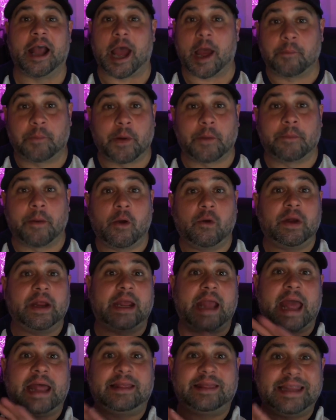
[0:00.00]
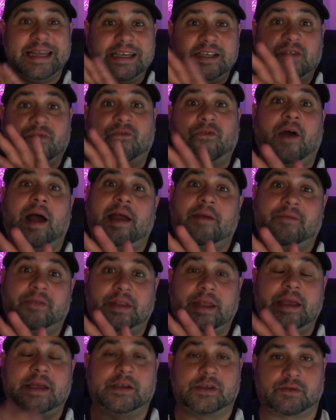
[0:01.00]
I'm promoting at least 5
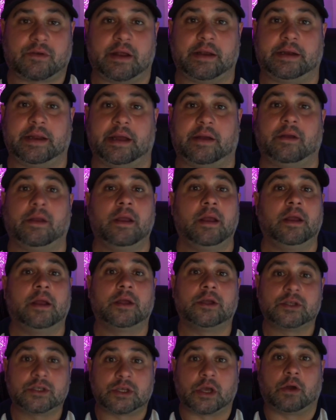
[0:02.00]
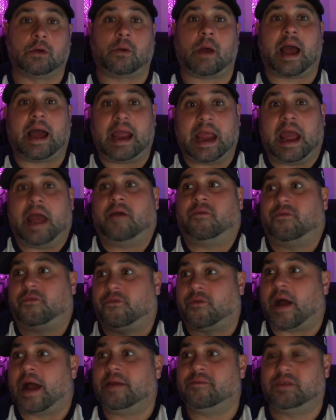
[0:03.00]
things right now. So I have
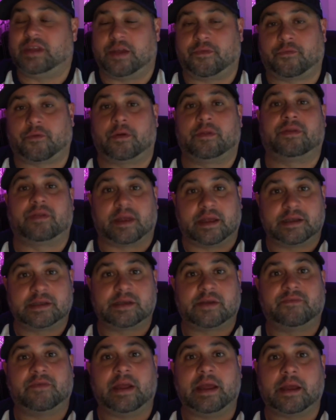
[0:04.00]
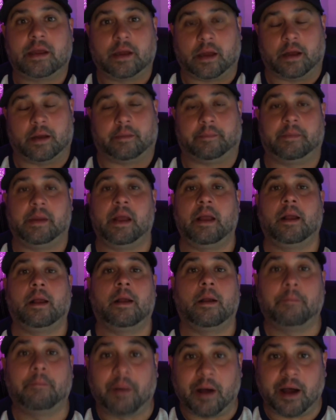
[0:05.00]
5 different things of income.
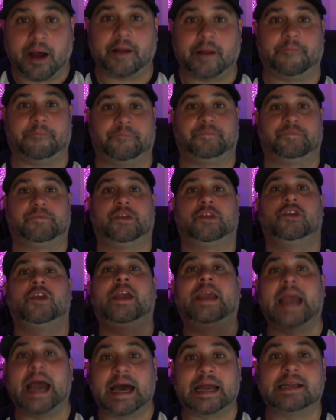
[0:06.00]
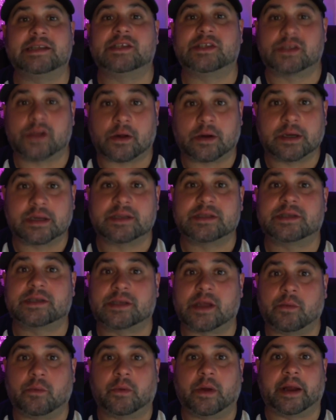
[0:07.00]
But you got to start
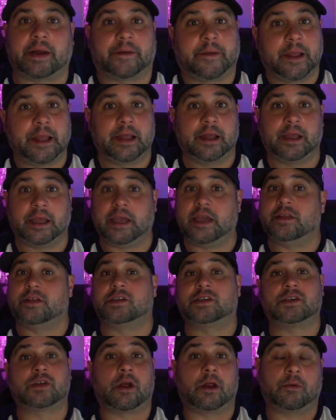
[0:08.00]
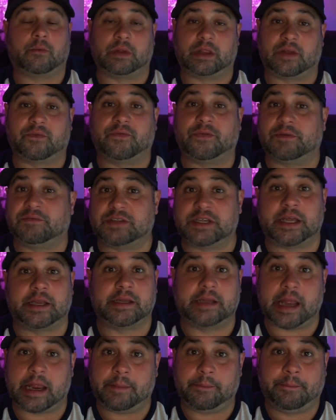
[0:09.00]
somewhere. Either start with the
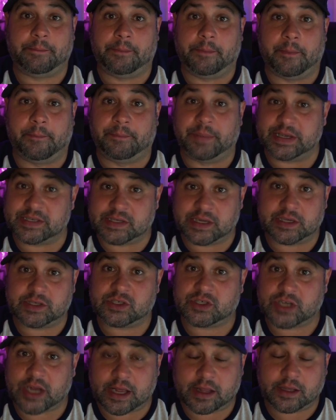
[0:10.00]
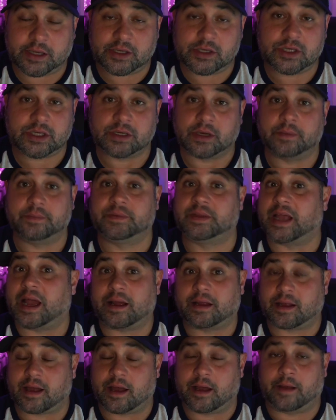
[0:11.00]
15-day business
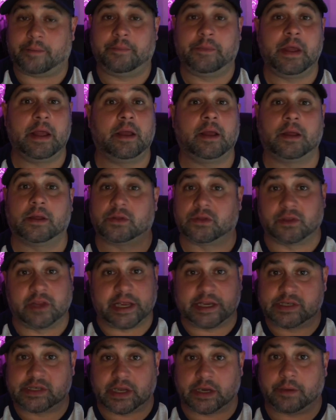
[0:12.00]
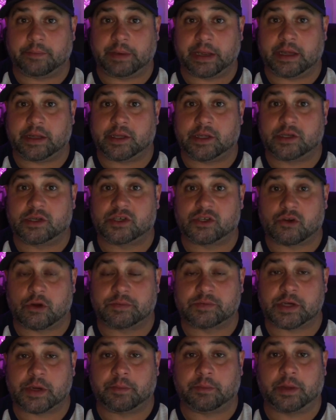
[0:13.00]
challenge.com. Link's going to be in the
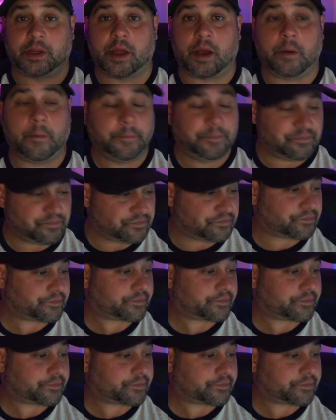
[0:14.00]
description below.